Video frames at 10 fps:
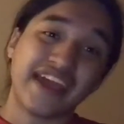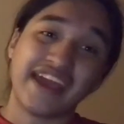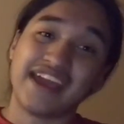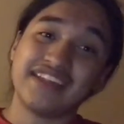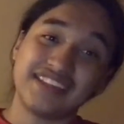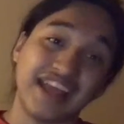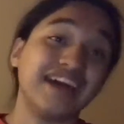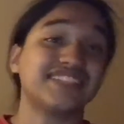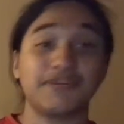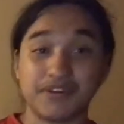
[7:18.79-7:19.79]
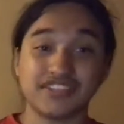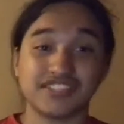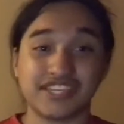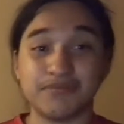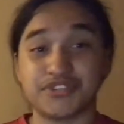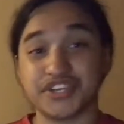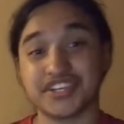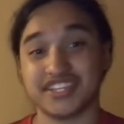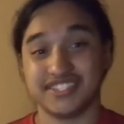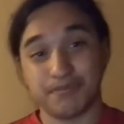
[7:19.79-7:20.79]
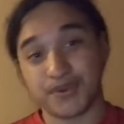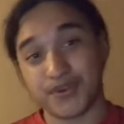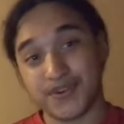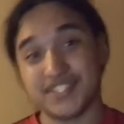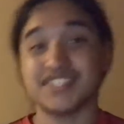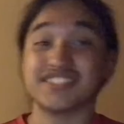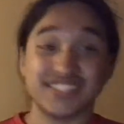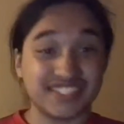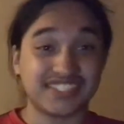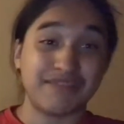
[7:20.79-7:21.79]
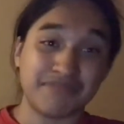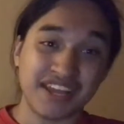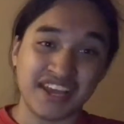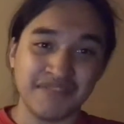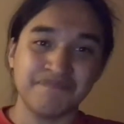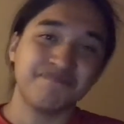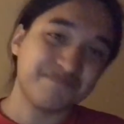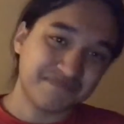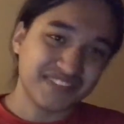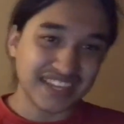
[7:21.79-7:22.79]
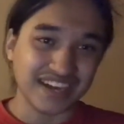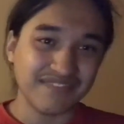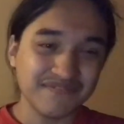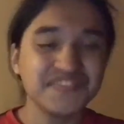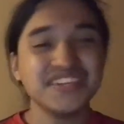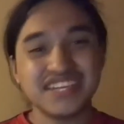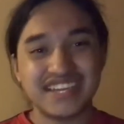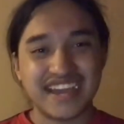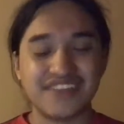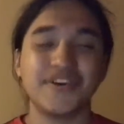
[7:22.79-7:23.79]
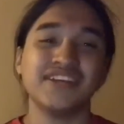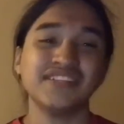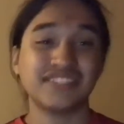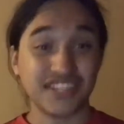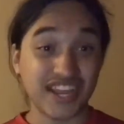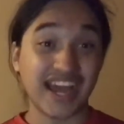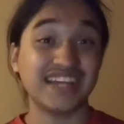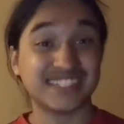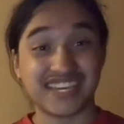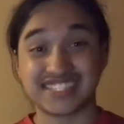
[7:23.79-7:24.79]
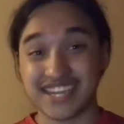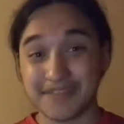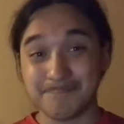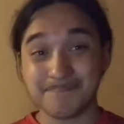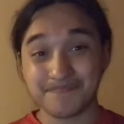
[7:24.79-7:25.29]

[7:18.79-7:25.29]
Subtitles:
And yes, I'm wearing the same shirt because I'm recording this in the same day. Yeah. Anyway, see you guys next time.